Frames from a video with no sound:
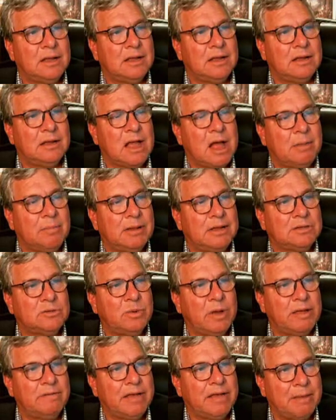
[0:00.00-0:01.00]
complex
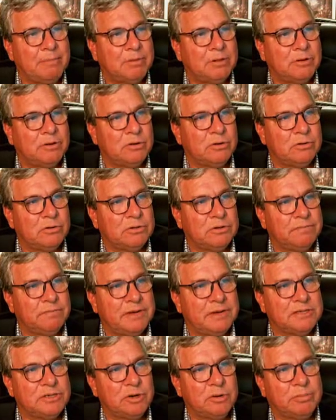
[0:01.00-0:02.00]
wave amplitudes of
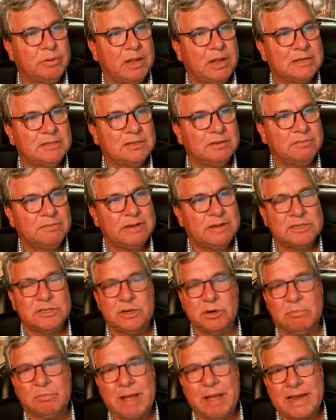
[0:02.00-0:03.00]
V0 plus and
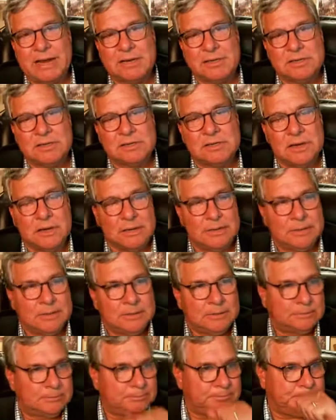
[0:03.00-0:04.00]
V0 minus.
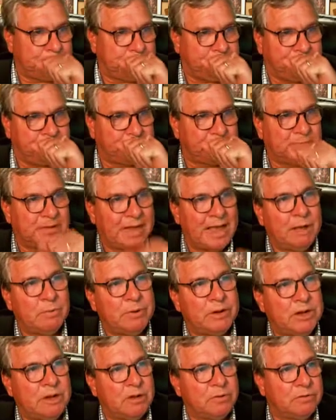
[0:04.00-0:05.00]
Now
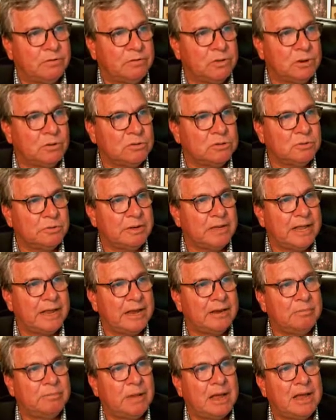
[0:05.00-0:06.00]
we know that those are
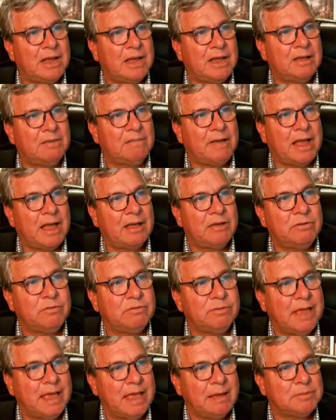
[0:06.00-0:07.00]
related by a value
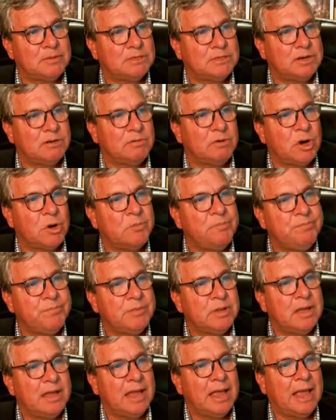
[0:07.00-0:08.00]
of gamma 0,
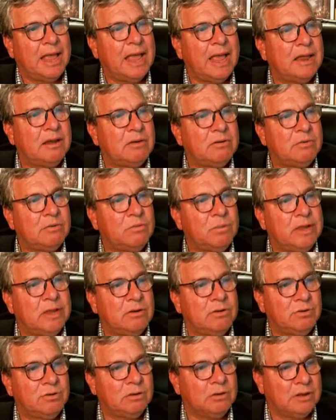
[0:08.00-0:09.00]
and we can
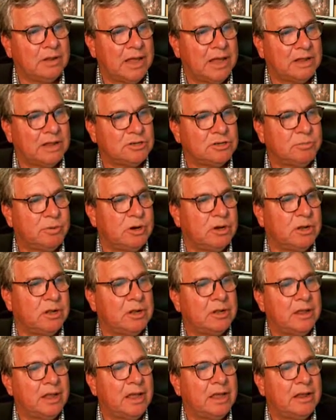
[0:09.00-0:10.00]
do a little algebra
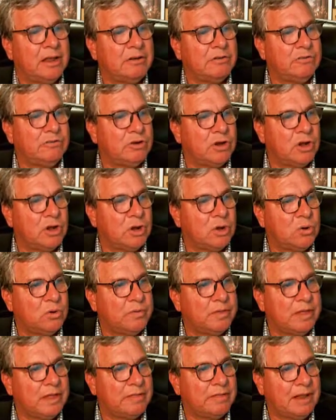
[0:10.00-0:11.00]
and show
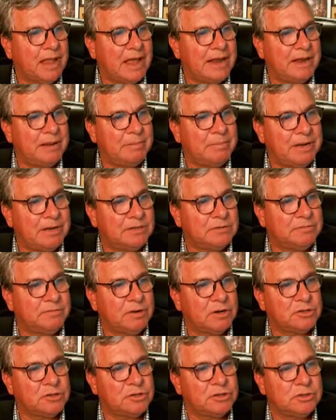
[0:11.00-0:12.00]
that the line impedance
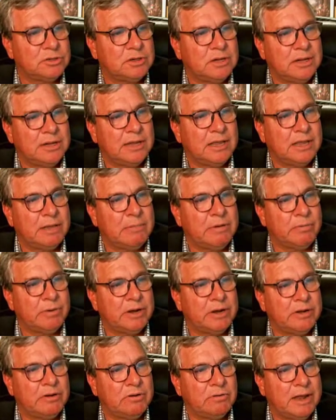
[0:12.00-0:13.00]
function can be
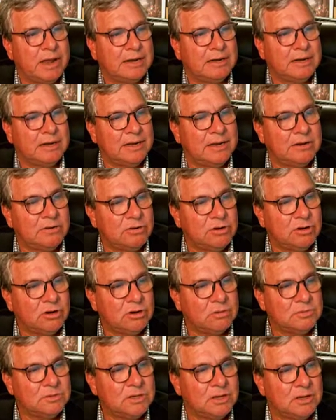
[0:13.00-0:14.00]
written directly in
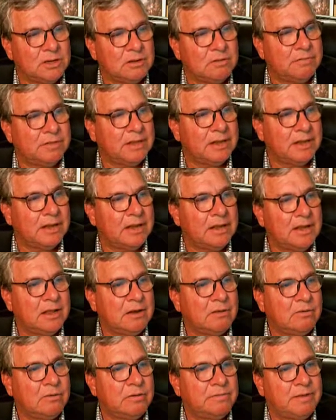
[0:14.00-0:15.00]
terms of the
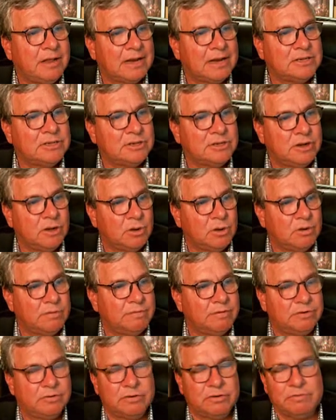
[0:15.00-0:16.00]
reflection
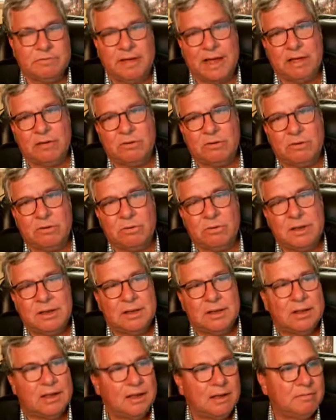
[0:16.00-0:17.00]
coefficient value
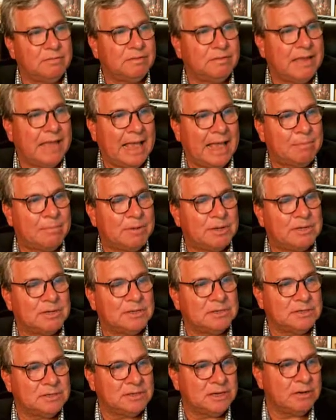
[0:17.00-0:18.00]
of gamma
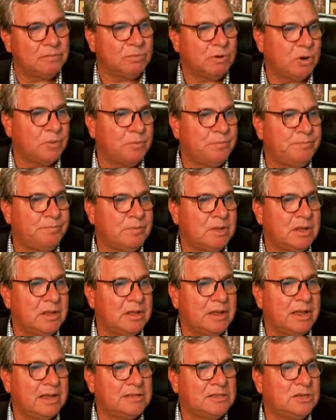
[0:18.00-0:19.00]
0.
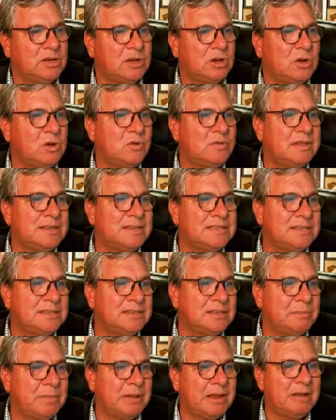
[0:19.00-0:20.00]
And so this is
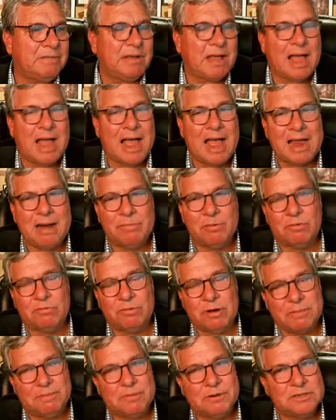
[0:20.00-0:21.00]
a bit of a hybrid
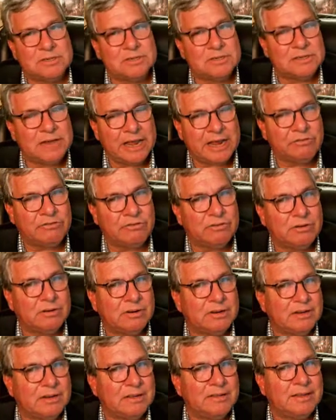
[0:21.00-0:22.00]
representation
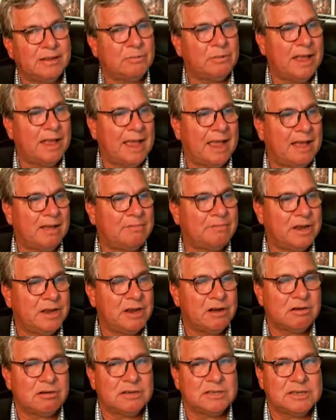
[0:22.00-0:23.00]
that we have
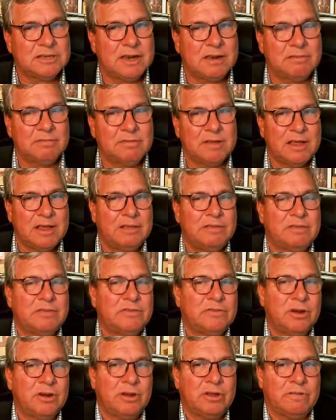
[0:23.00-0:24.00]
here. Instead of the
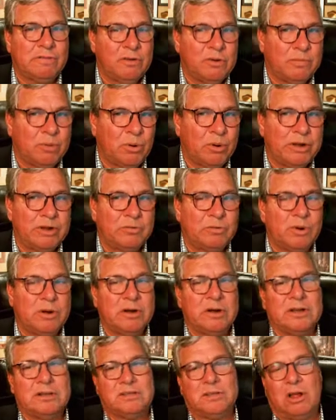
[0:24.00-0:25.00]
circuit viewpoint
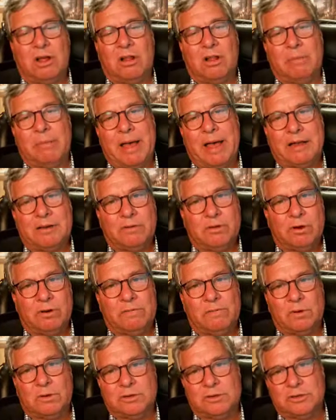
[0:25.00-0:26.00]
where it's all about total
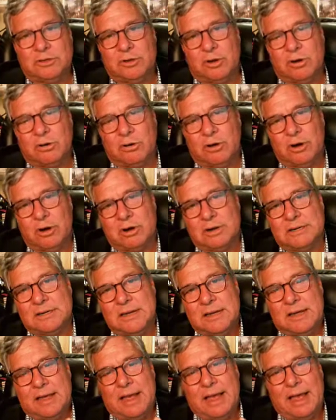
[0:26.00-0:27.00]
voltage, total current,
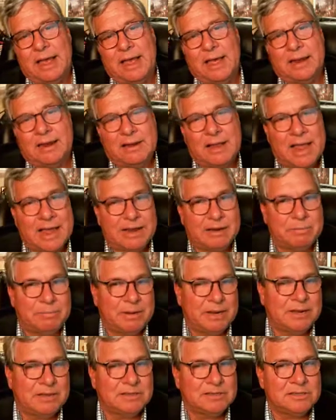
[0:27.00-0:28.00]
and line
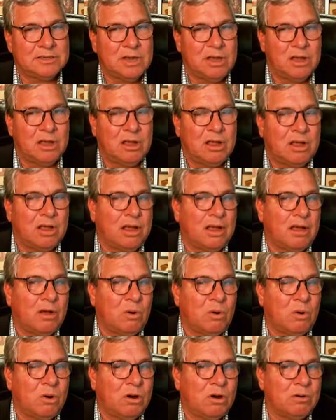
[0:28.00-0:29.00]
impedance,
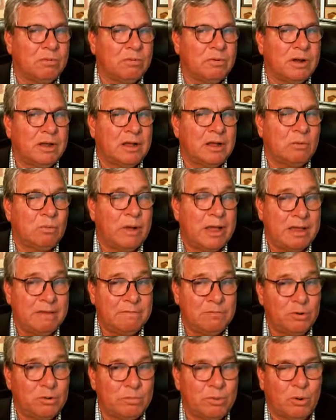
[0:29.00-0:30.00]
or wave
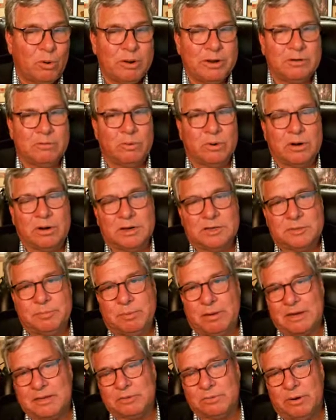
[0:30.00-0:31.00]
viewpoint where it's
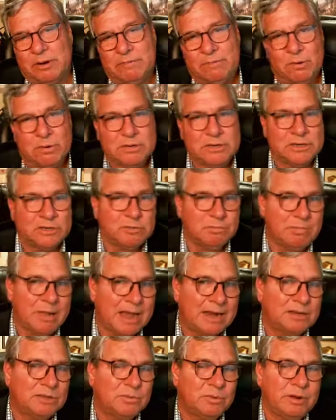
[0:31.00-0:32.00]
plus wave voltage and
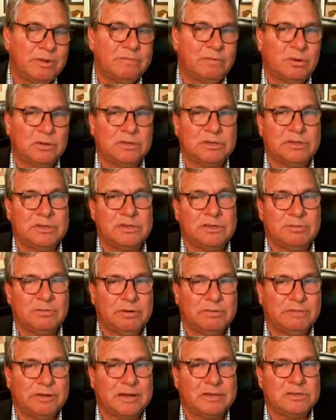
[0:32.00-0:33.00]
minus wave voltage and
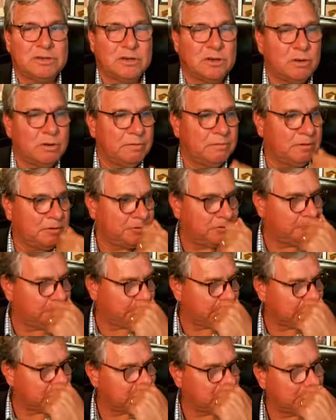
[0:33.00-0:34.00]
reflection coefficient
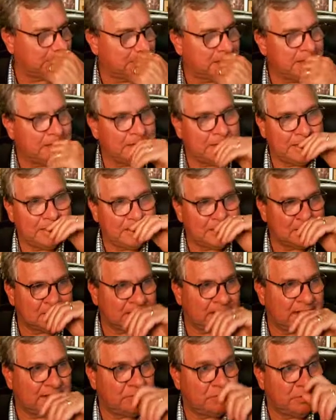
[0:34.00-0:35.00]
function, in this
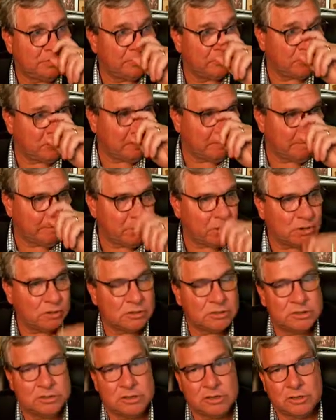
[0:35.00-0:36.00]
case we've sort of
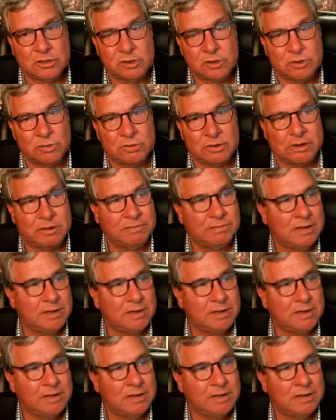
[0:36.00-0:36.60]
merged the two. We have